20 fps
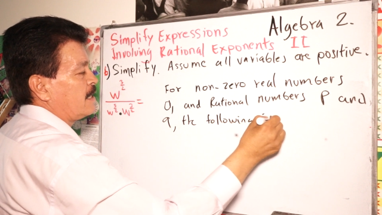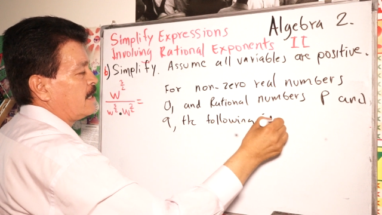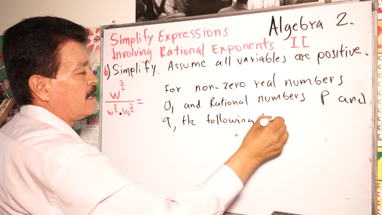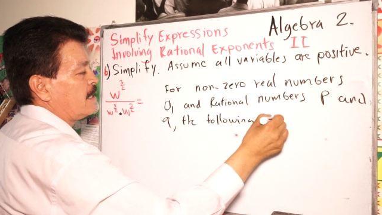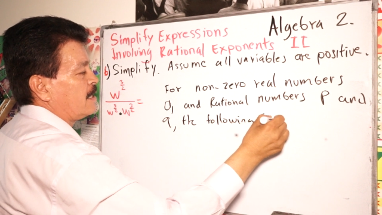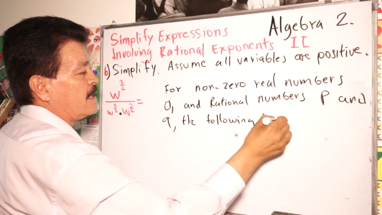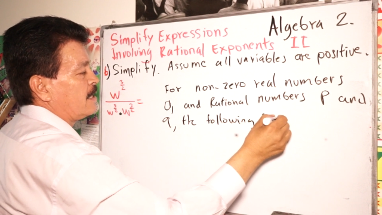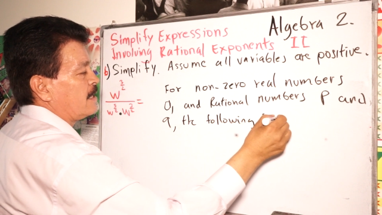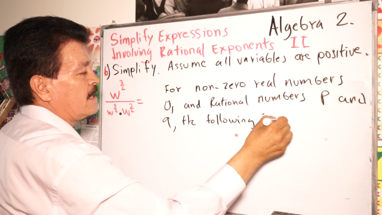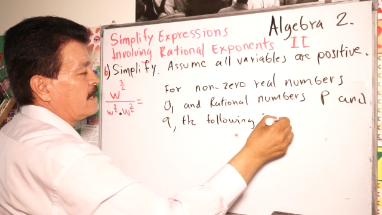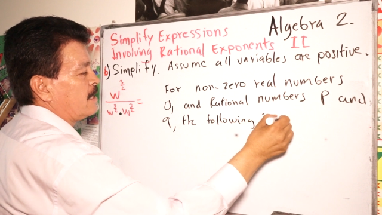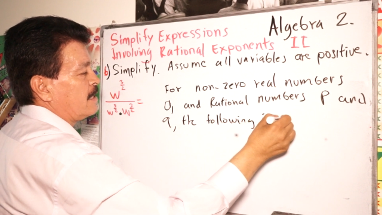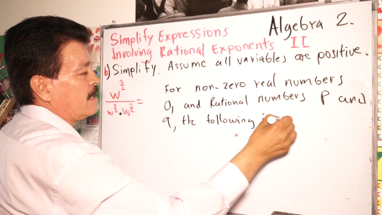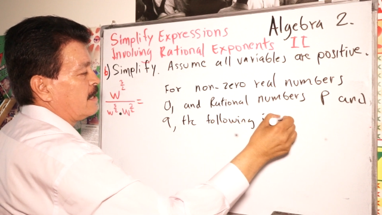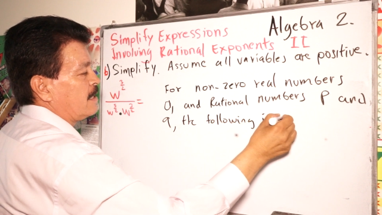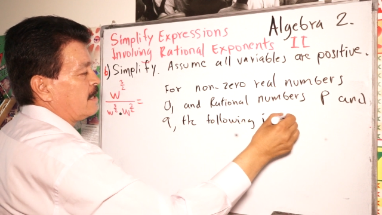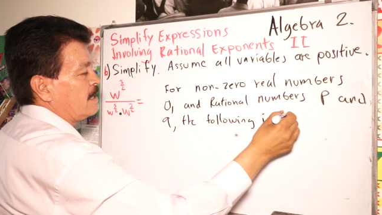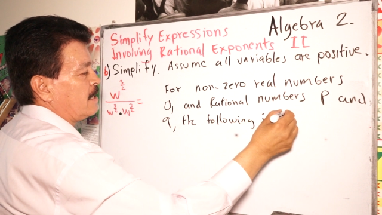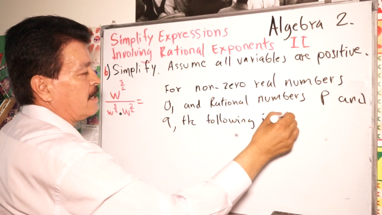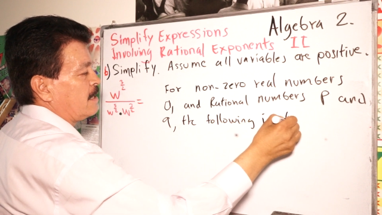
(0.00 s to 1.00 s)

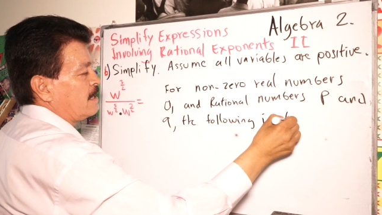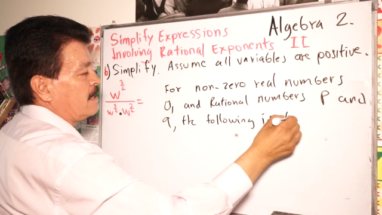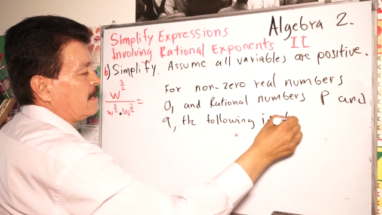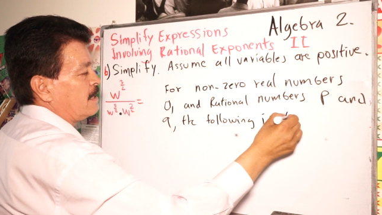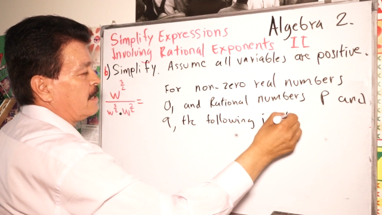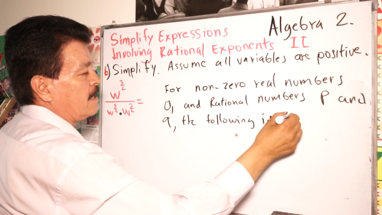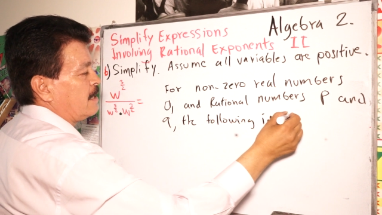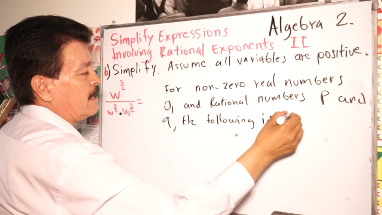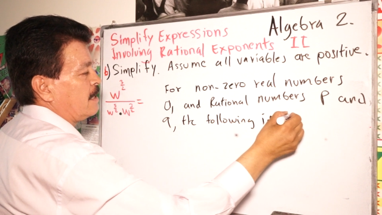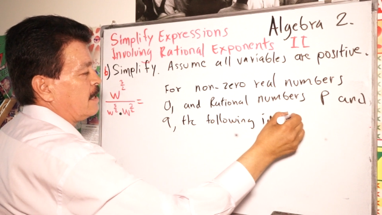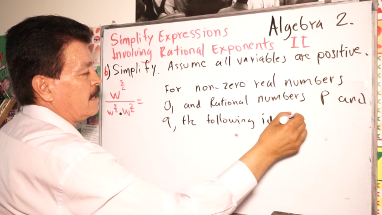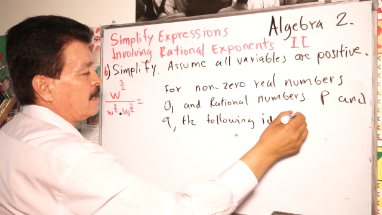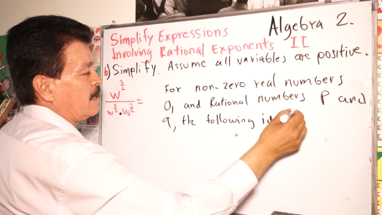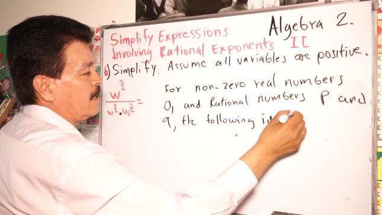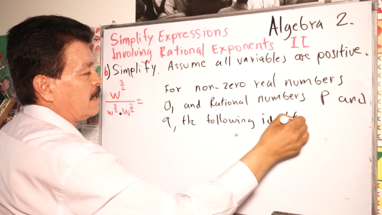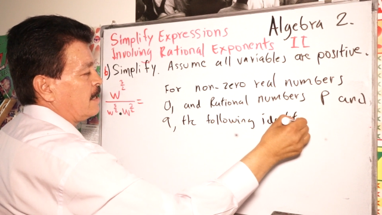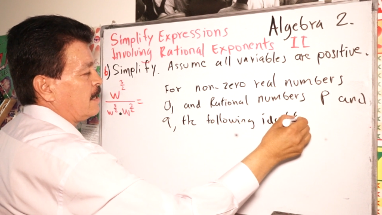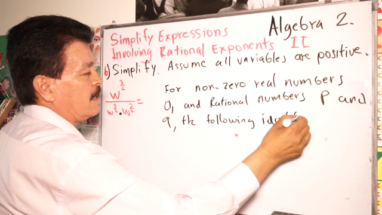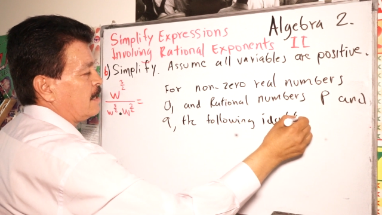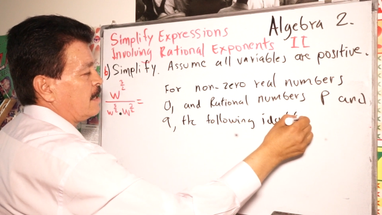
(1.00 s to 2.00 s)

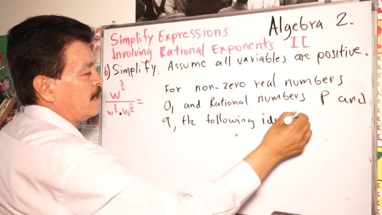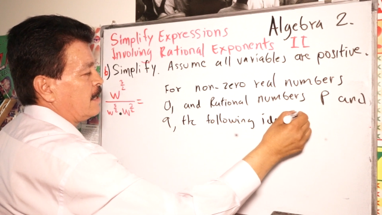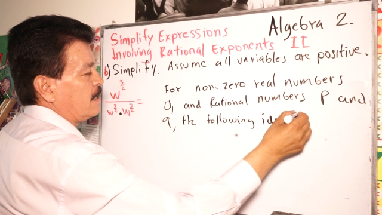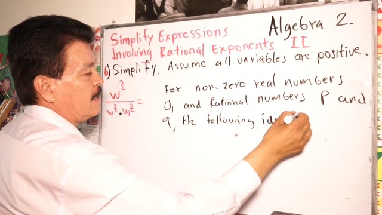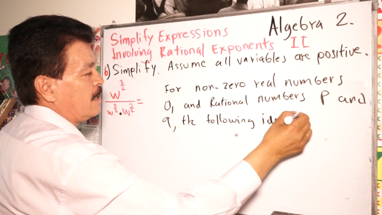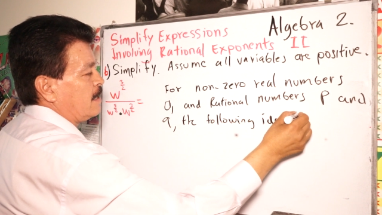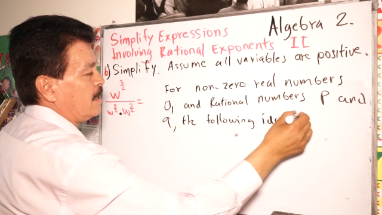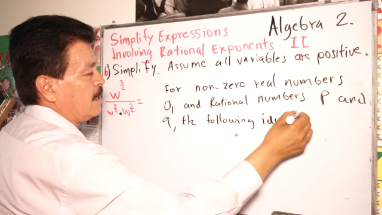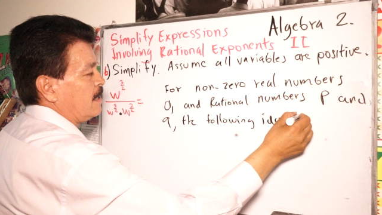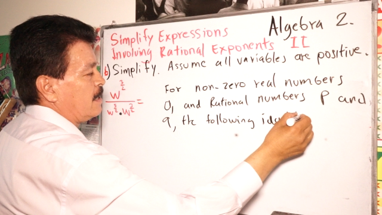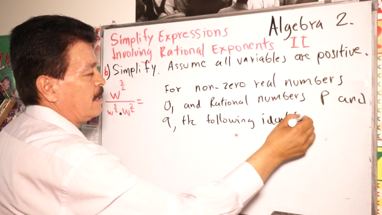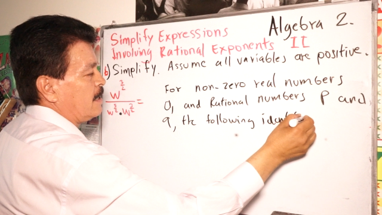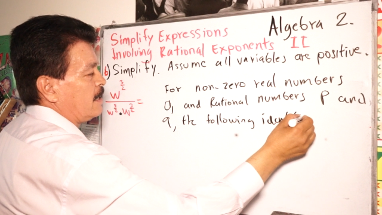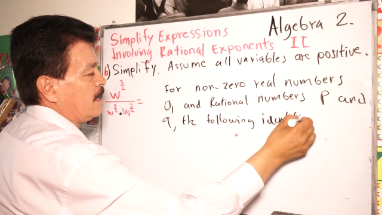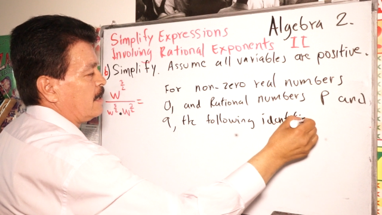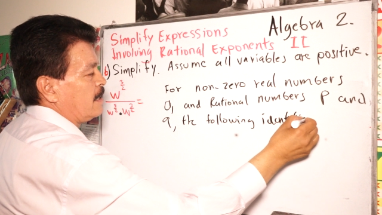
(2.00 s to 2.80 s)
Nothing is said.